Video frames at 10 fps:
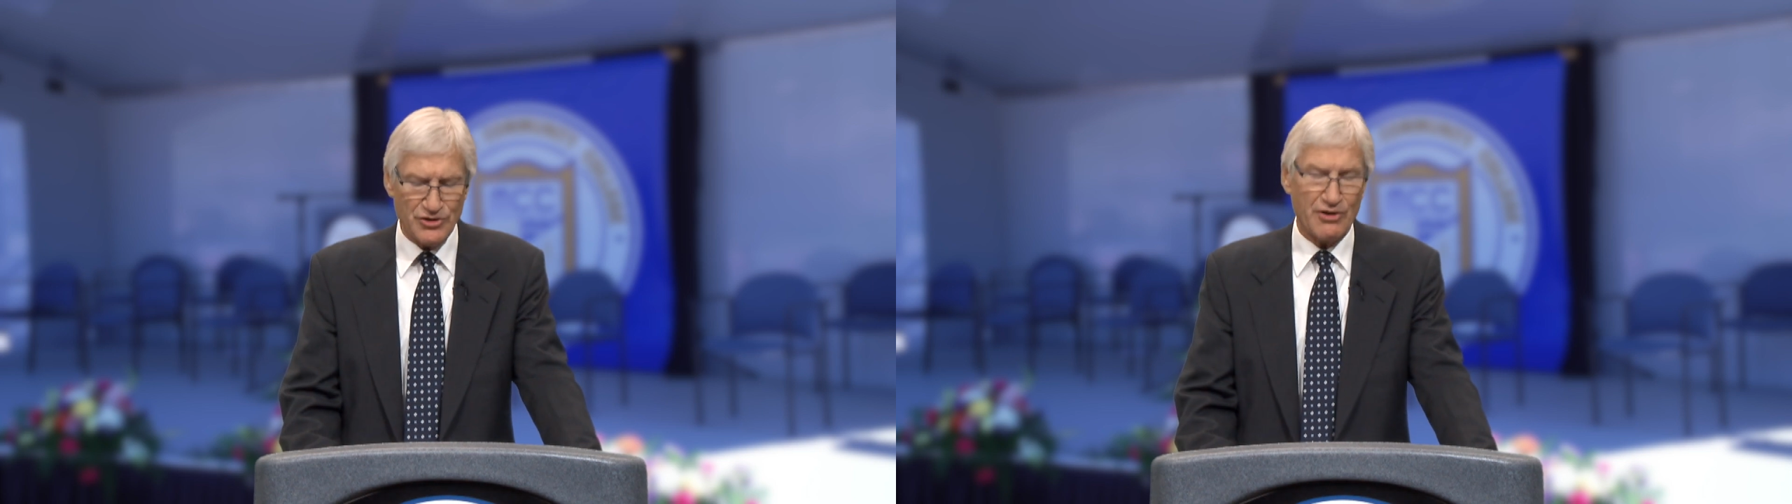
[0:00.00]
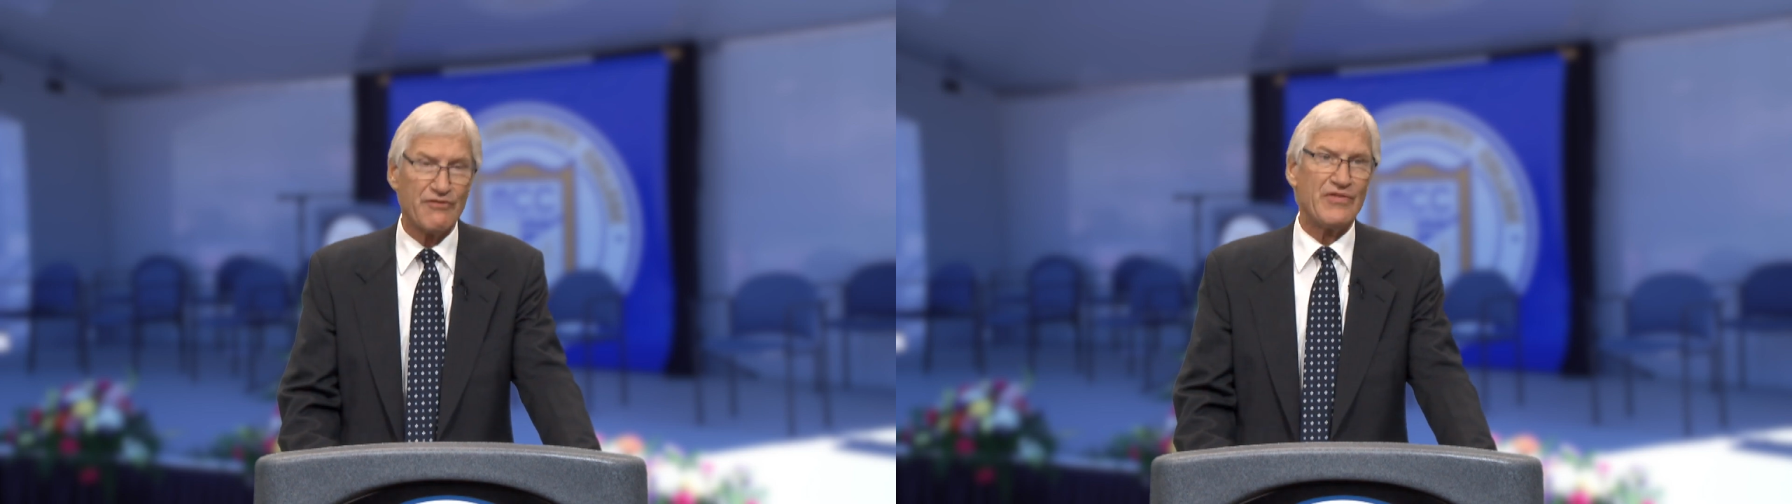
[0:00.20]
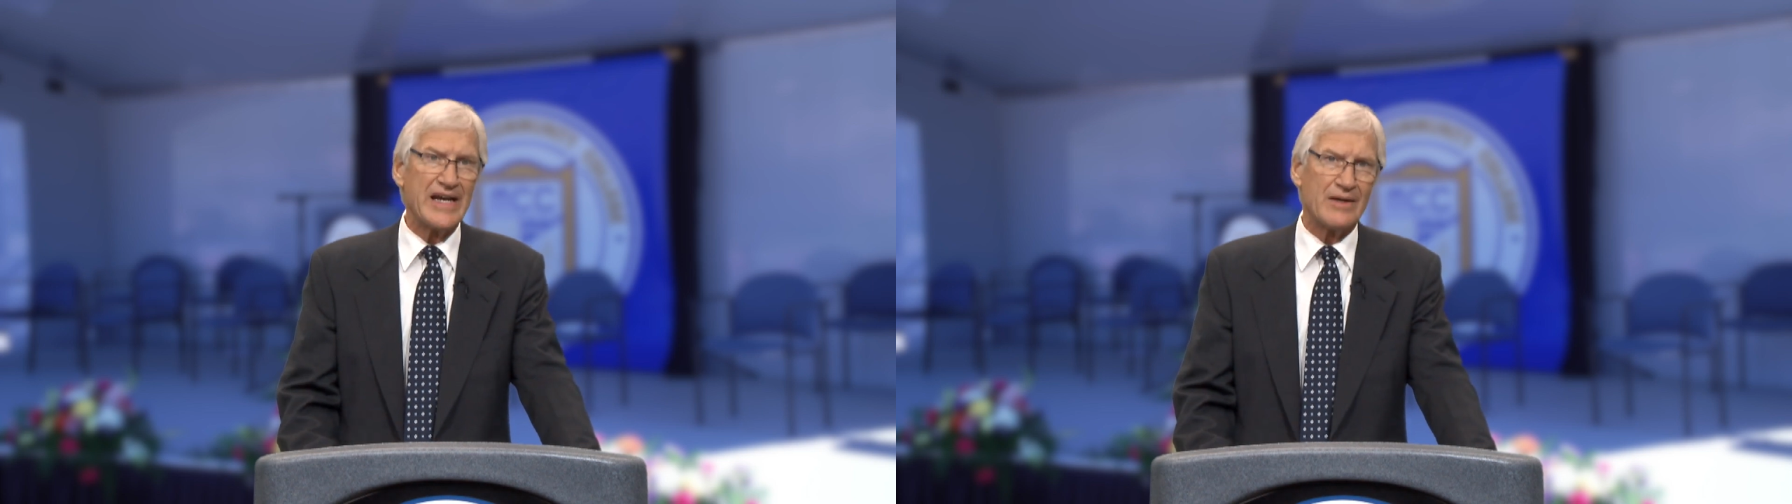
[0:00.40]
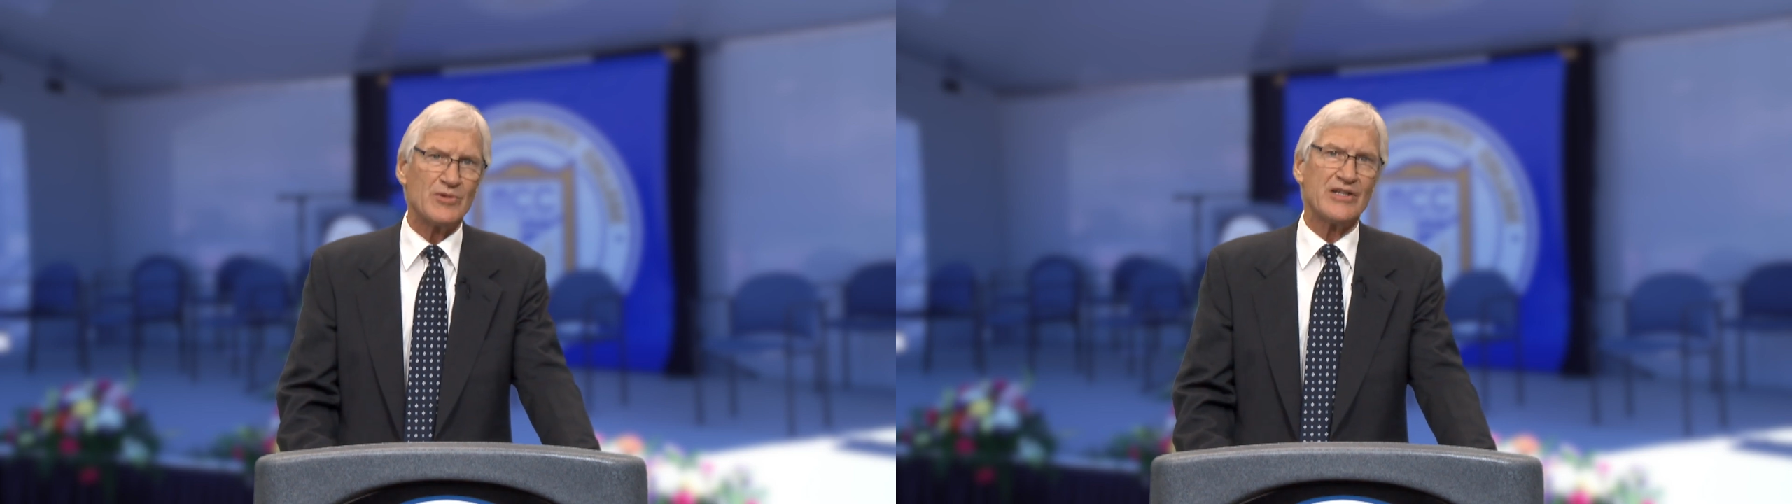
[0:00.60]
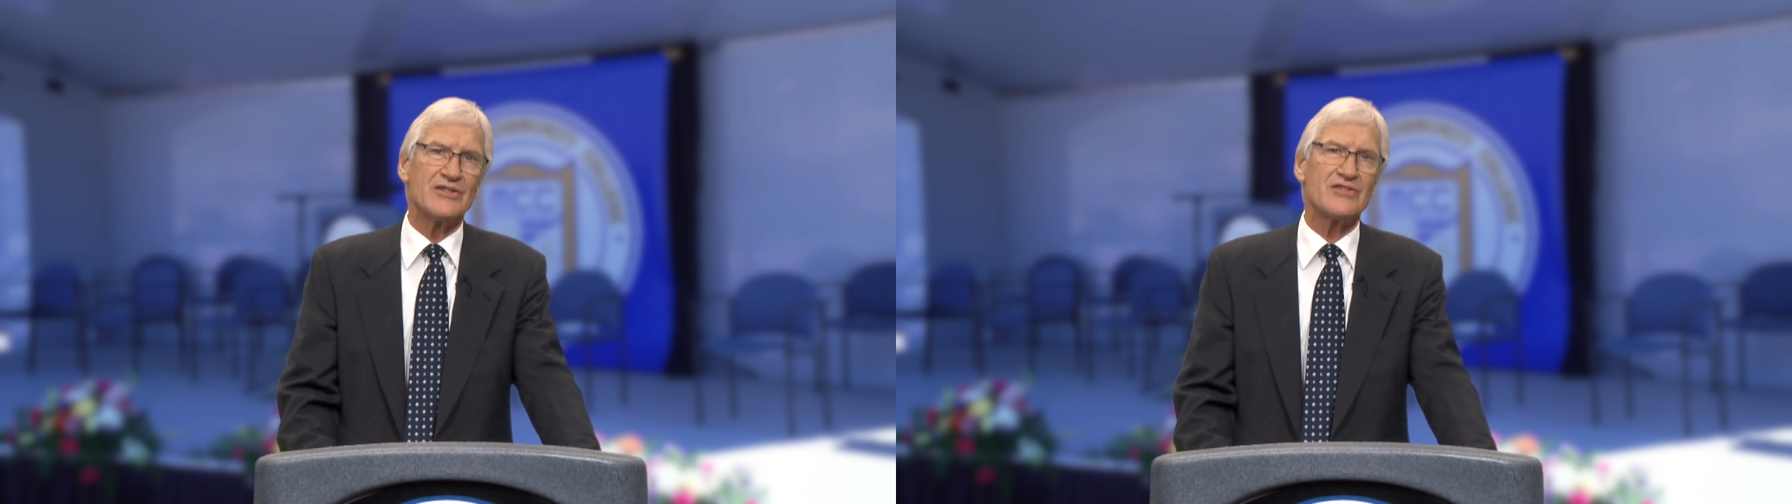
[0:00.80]
your
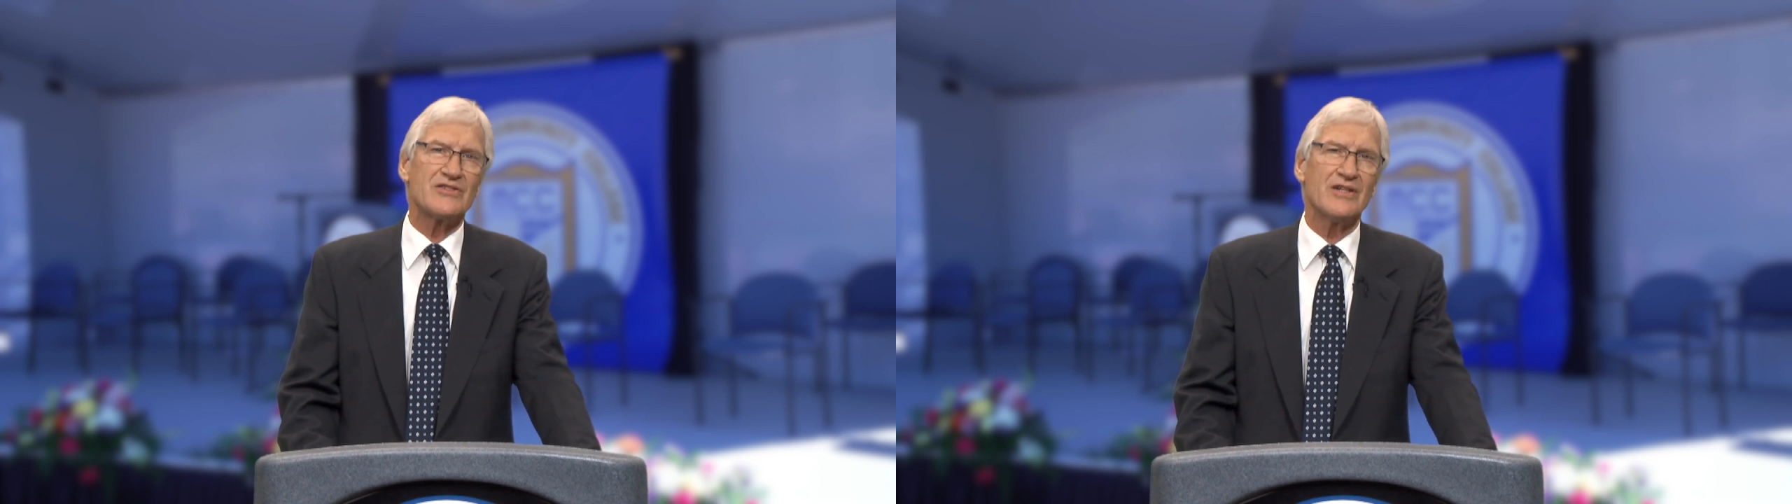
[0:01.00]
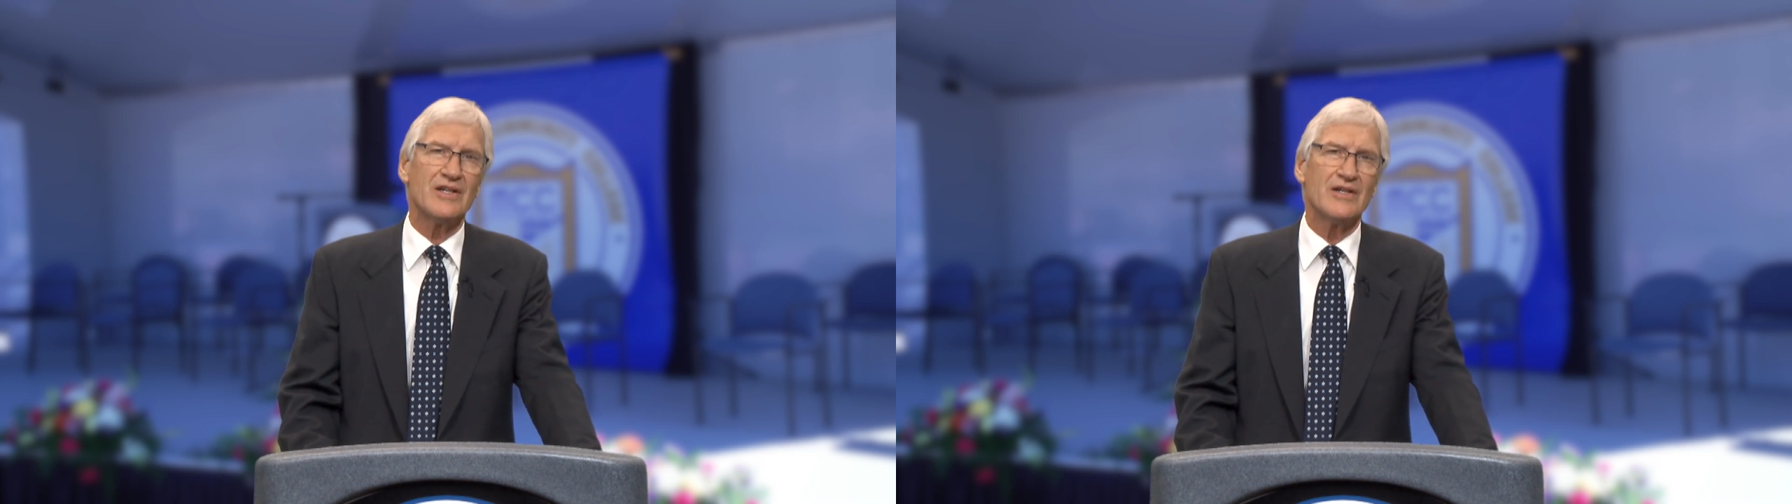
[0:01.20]
families,